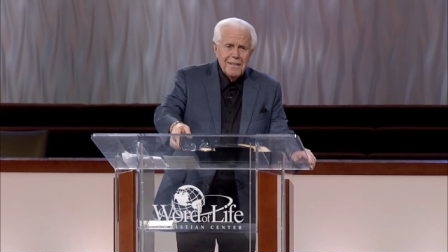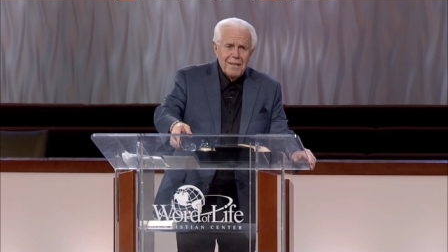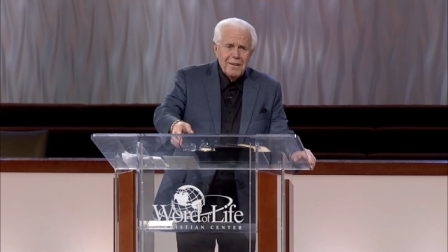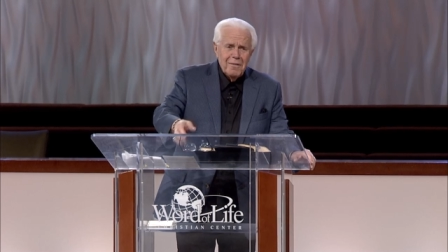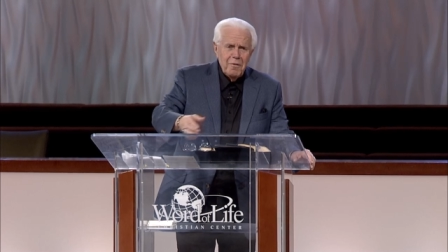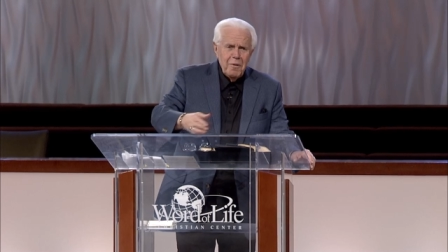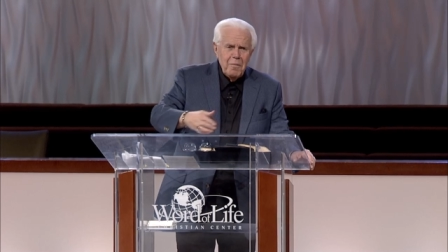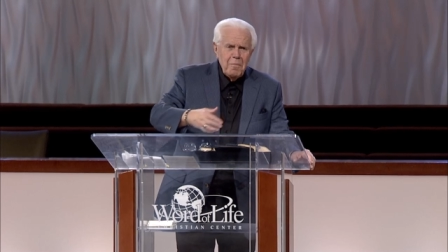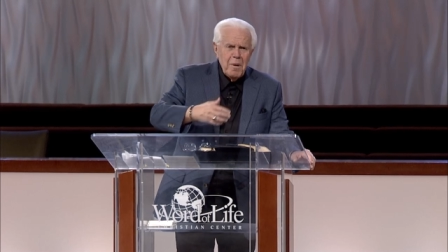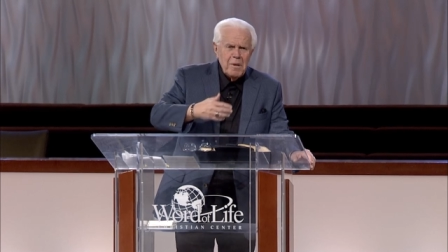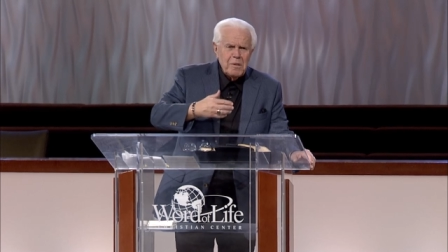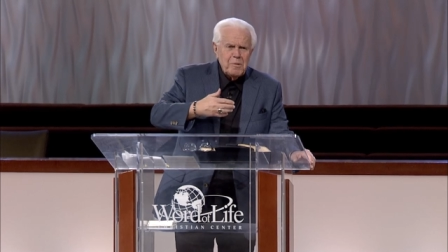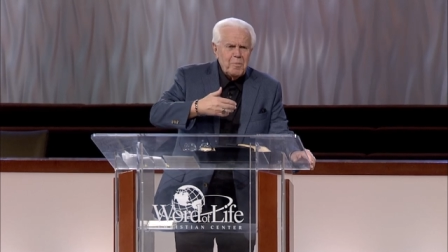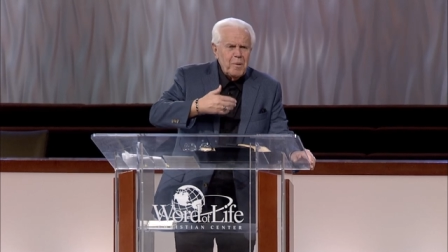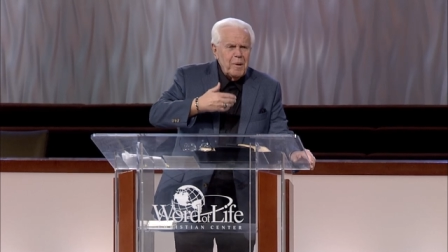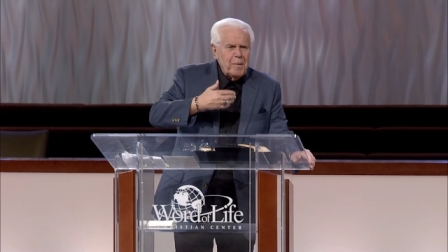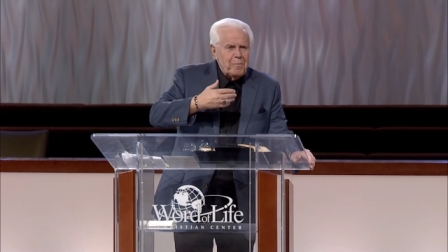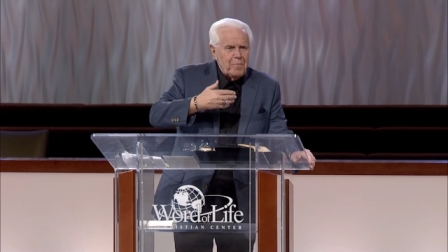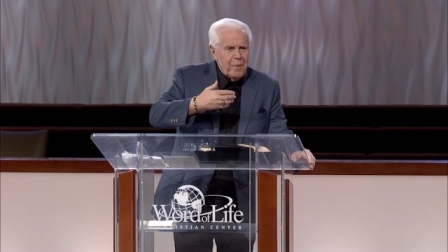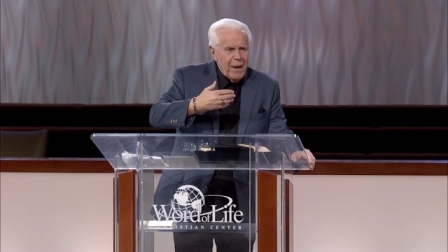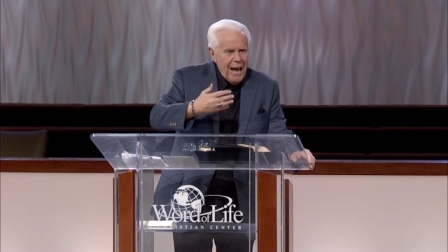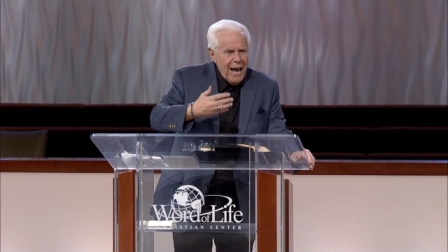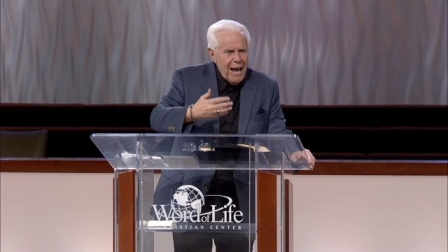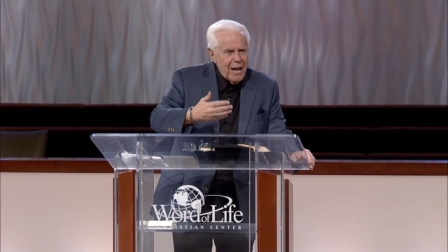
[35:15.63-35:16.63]
We must bring
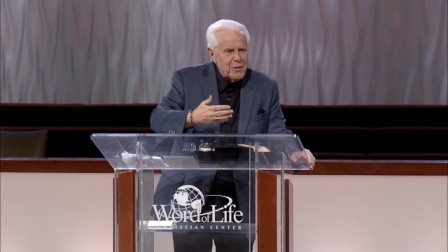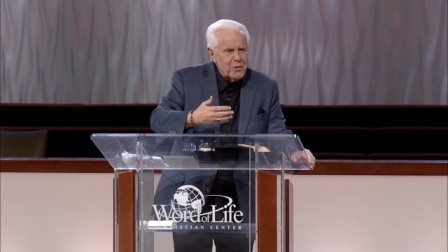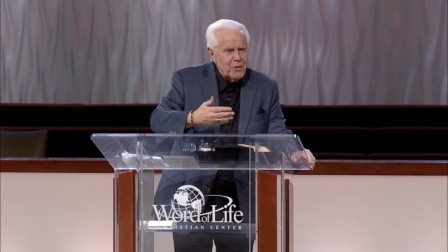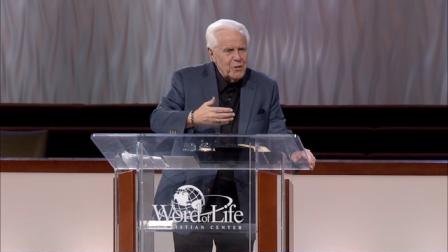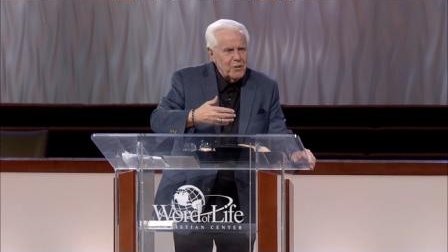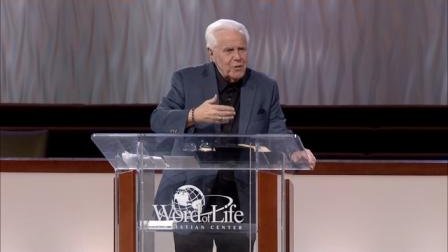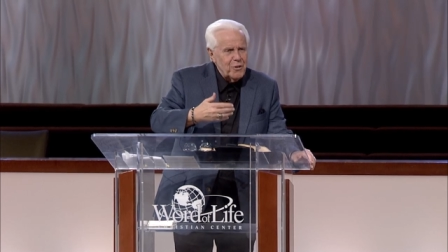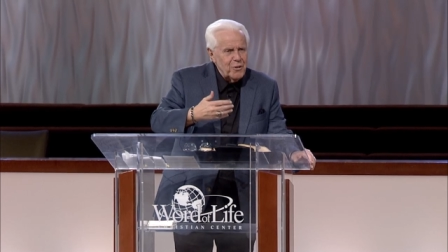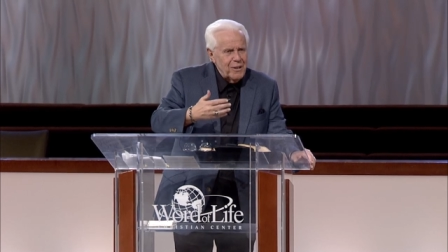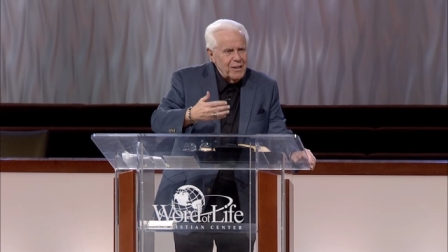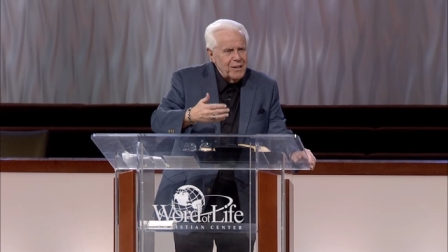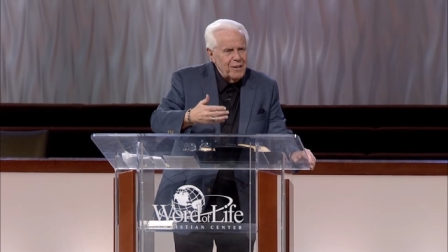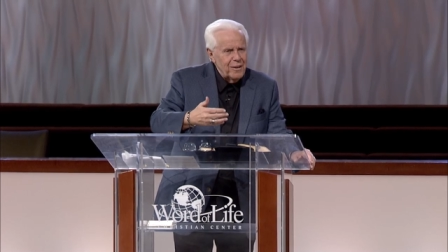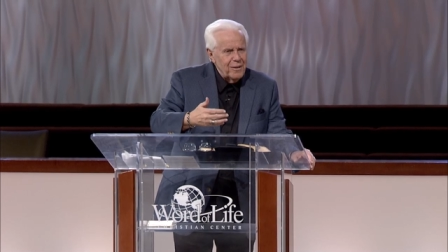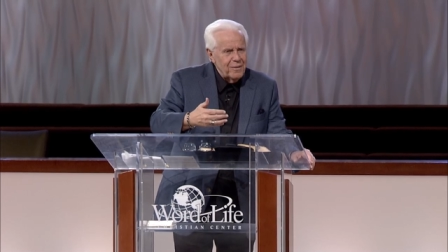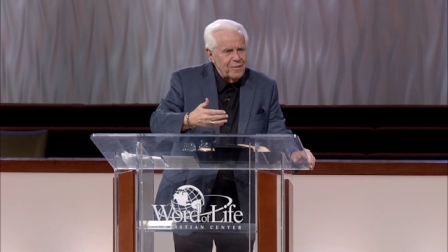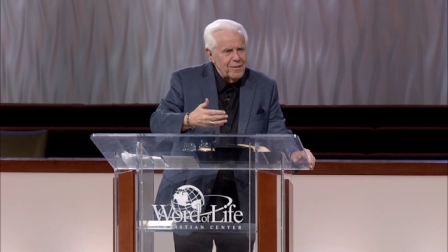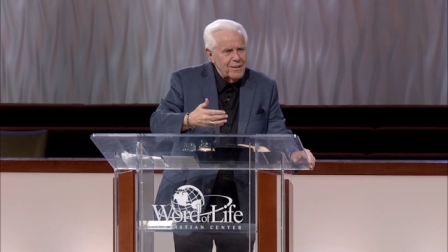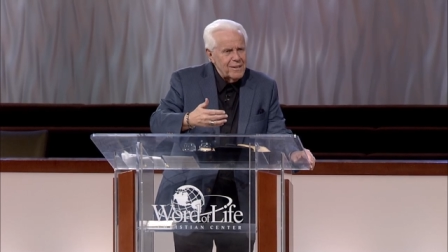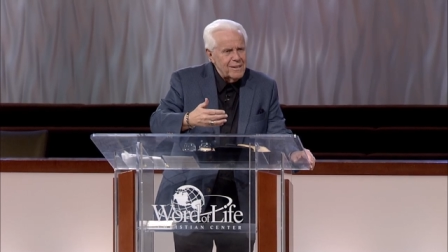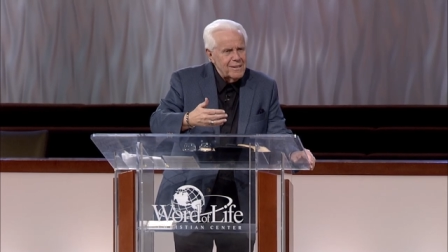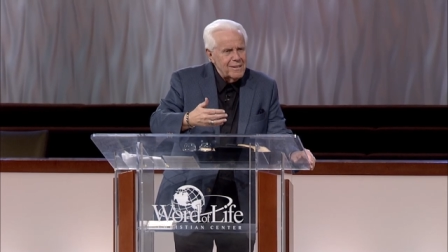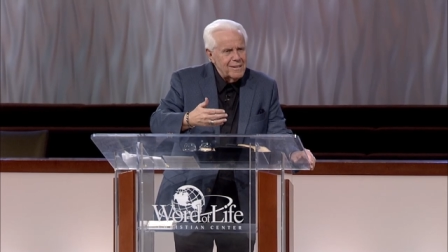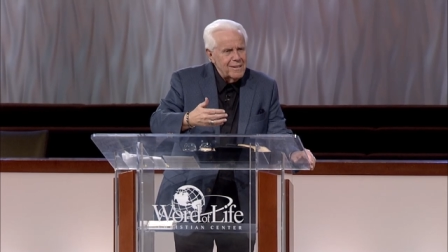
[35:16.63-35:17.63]
passion to
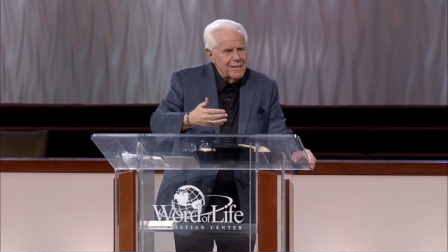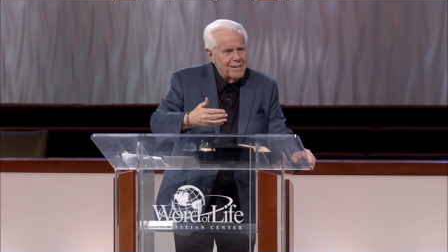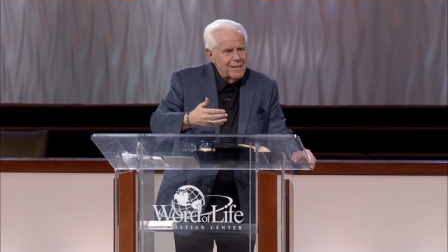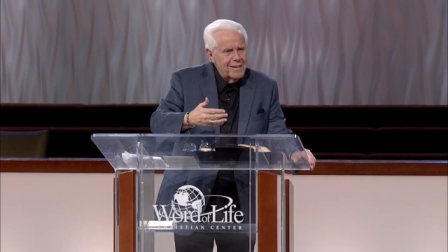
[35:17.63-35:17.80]
indifference.